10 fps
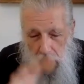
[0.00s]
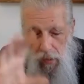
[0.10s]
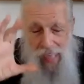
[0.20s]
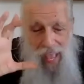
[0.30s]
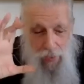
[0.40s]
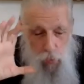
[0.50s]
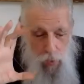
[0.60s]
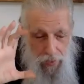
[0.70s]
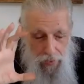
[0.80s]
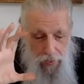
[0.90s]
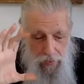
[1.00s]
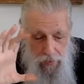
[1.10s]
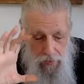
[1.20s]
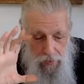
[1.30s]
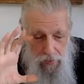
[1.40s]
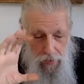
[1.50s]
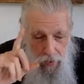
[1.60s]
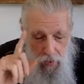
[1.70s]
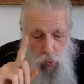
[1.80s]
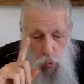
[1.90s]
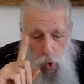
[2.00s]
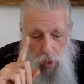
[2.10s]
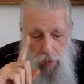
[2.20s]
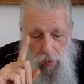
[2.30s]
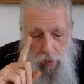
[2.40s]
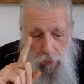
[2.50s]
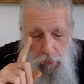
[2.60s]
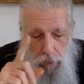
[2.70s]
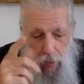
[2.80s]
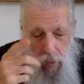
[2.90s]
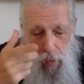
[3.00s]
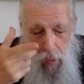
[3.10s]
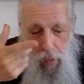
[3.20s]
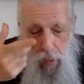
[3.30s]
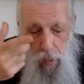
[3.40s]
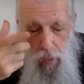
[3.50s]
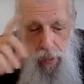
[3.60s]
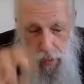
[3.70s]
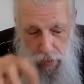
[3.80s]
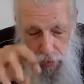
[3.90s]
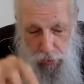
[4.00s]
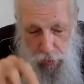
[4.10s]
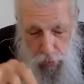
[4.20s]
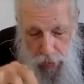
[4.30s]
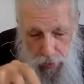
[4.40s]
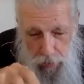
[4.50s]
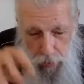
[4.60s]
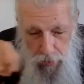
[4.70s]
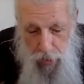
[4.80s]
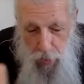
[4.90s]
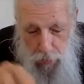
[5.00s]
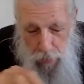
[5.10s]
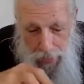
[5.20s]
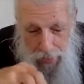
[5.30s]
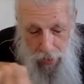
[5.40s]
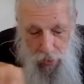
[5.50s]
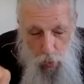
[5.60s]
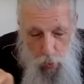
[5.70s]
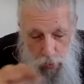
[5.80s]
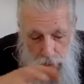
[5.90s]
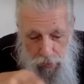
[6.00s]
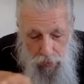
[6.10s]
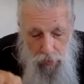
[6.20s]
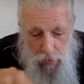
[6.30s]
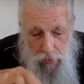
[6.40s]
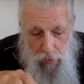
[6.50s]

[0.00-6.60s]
That witness is one. In the dream, there are many knowers.